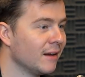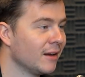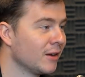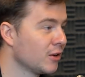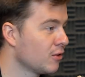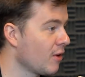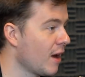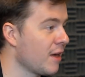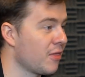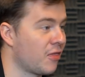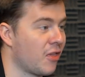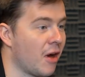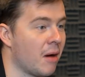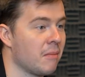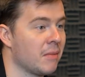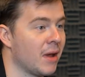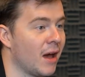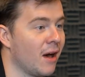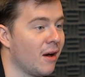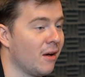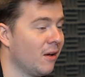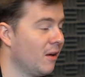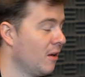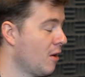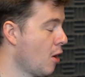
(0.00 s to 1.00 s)
Great
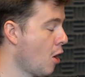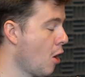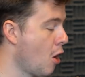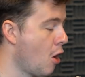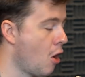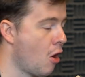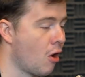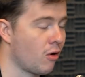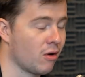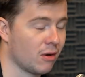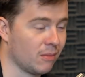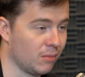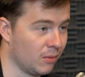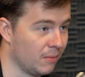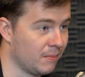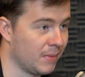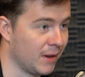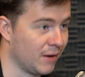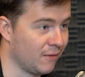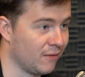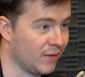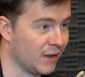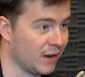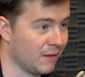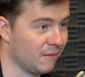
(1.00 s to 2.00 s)
thumbnail, horrible bit
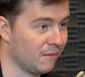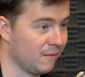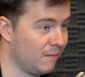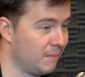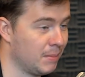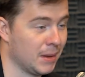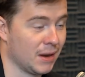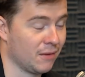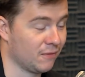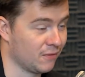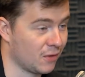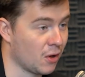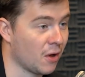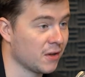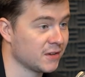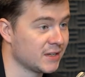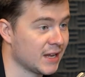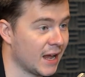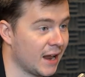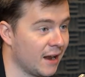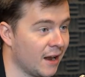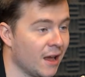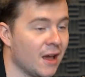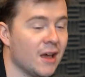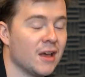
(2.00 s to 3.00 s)
of
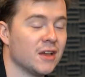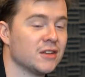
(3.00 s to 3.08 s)
content.